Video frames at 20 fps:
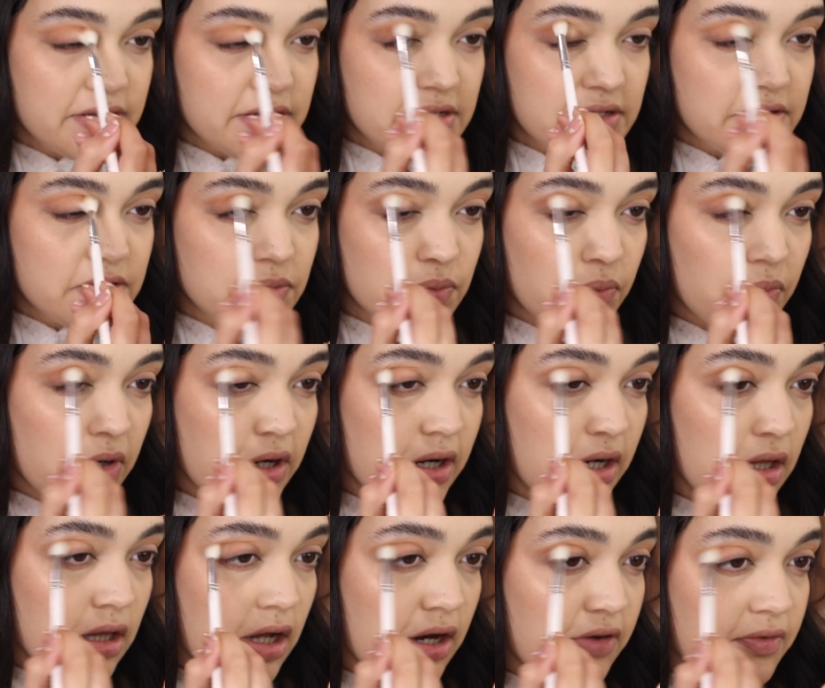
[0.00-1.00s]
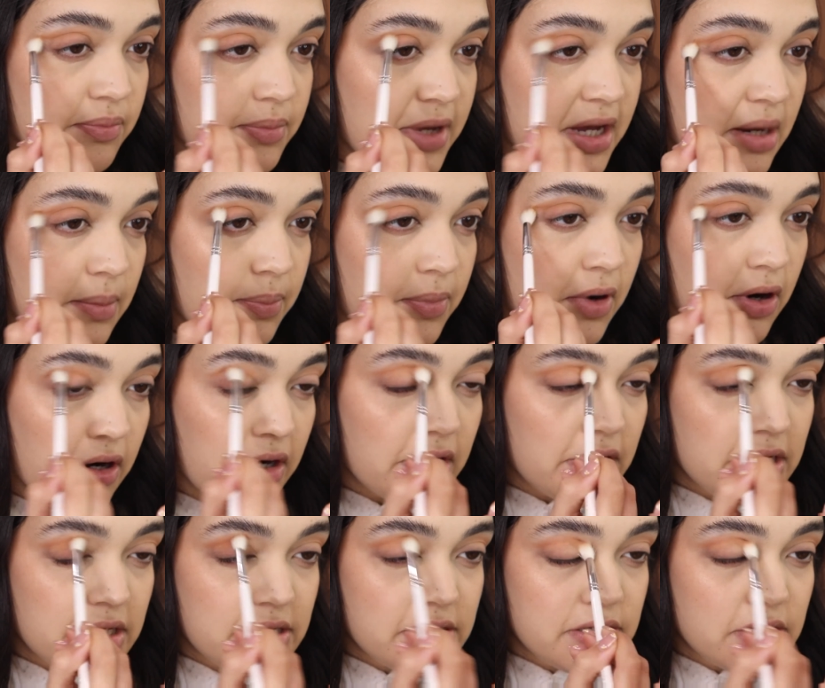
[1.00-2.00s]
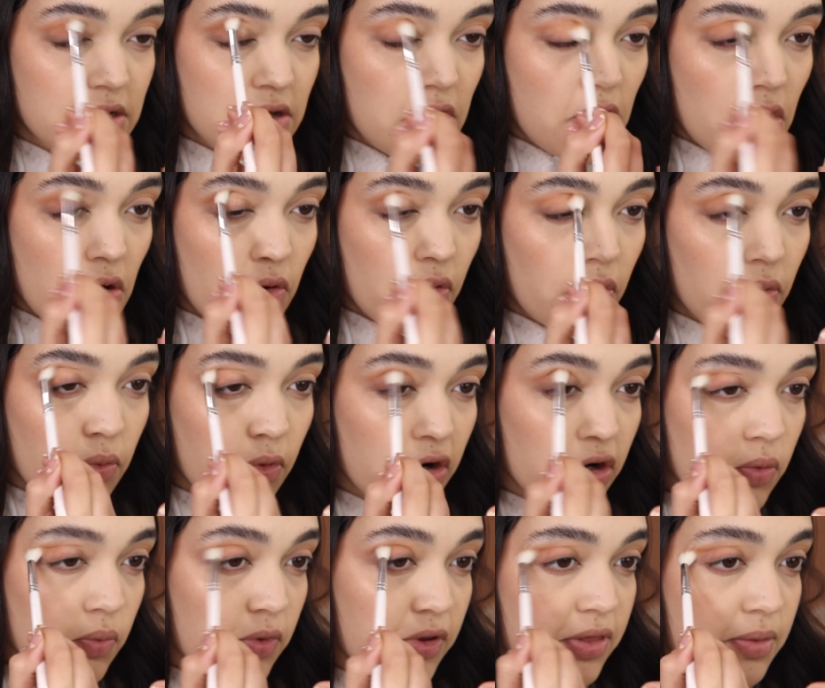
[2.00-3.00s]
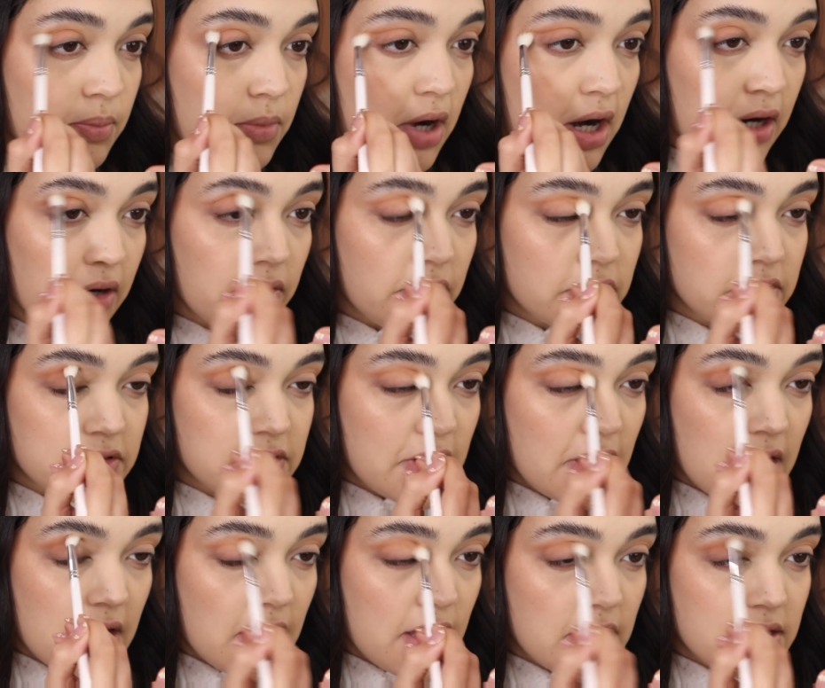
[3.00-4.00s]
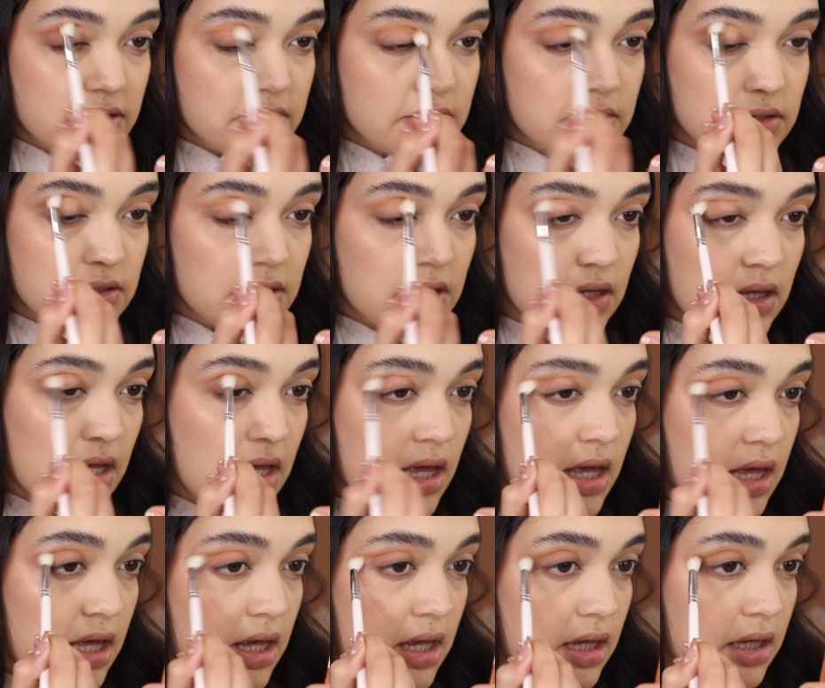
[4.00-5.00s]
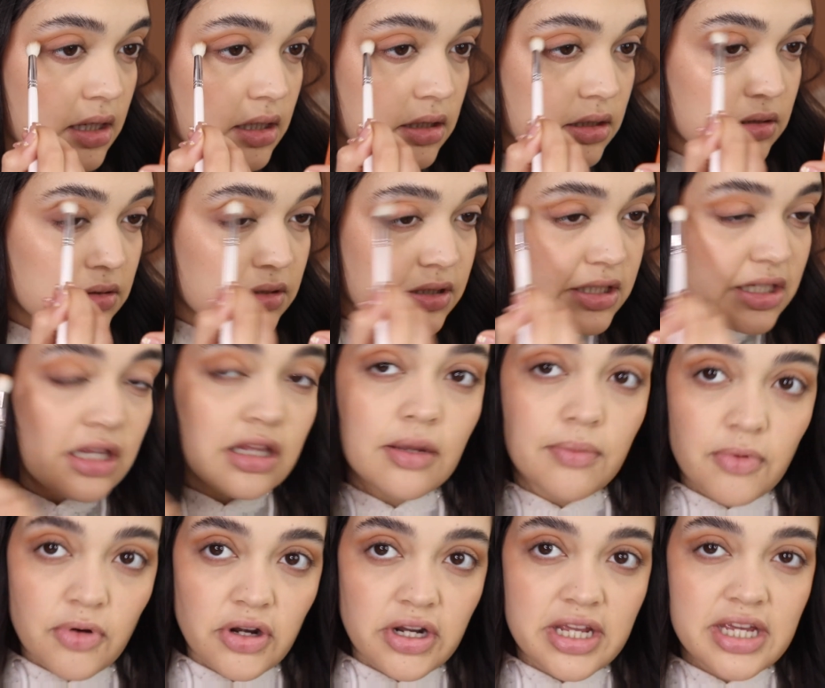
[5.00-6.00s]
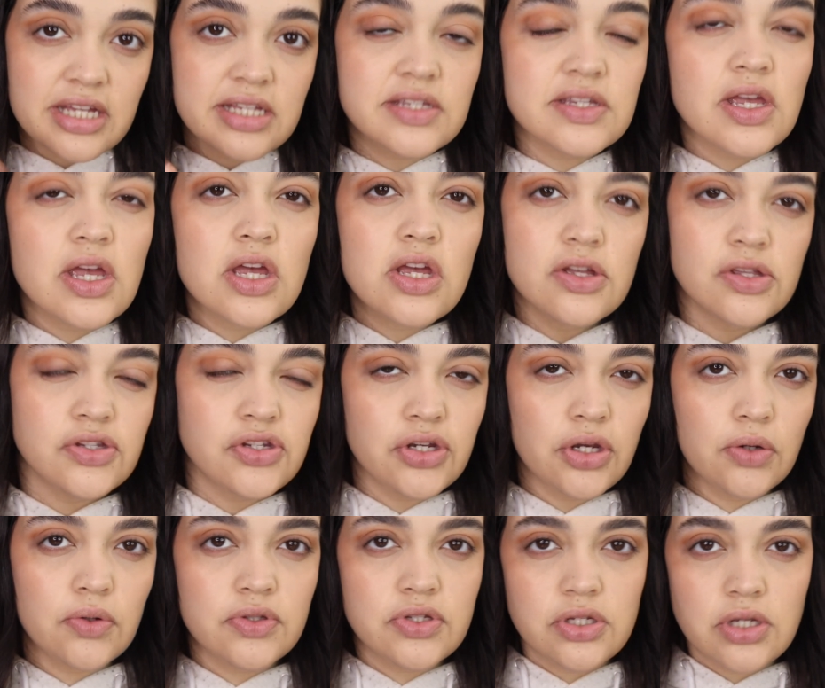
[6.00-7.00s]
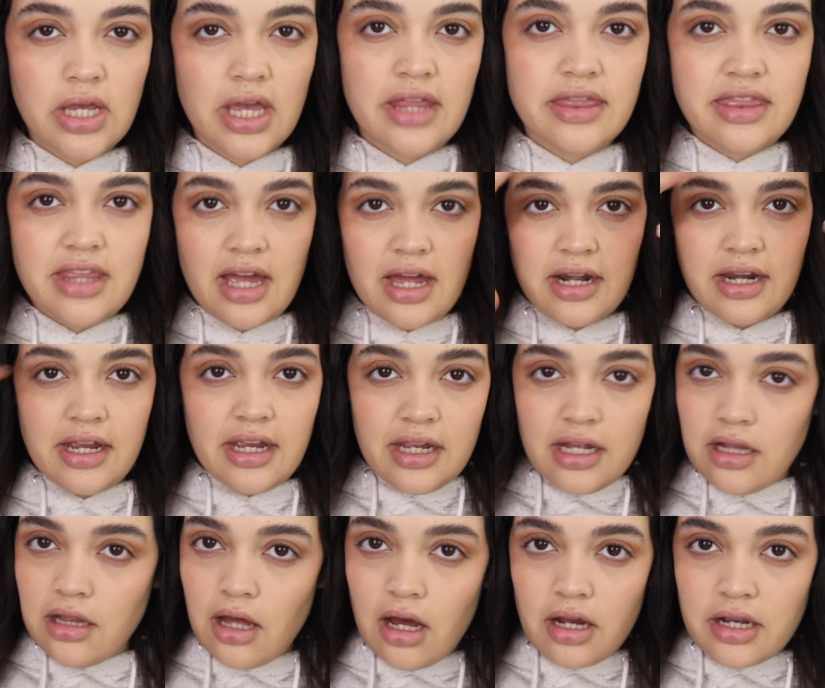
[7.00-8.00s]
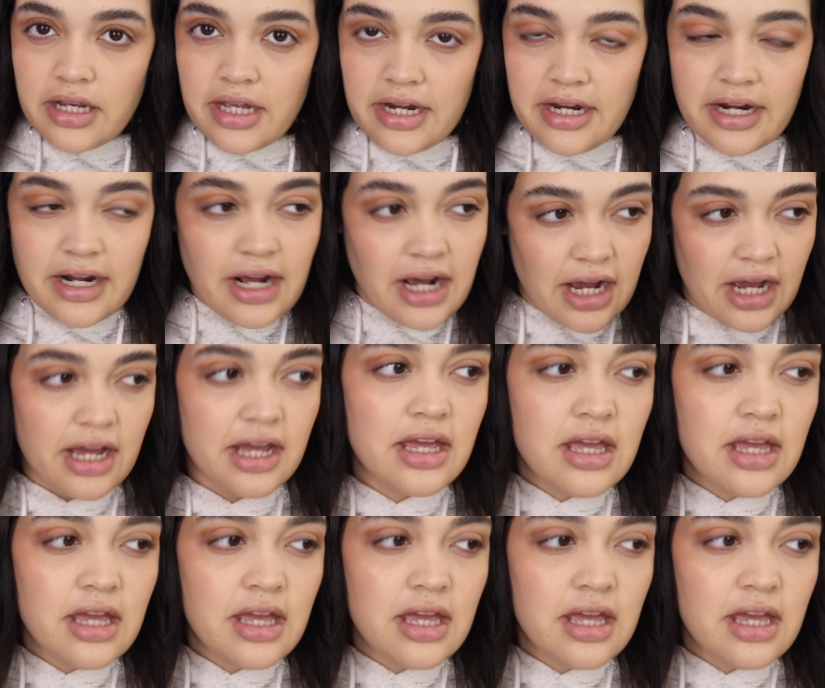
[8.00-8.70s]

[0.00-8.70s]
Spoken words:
is what a lot of makeup artists who work with models and celebrities do to get that elongated eye.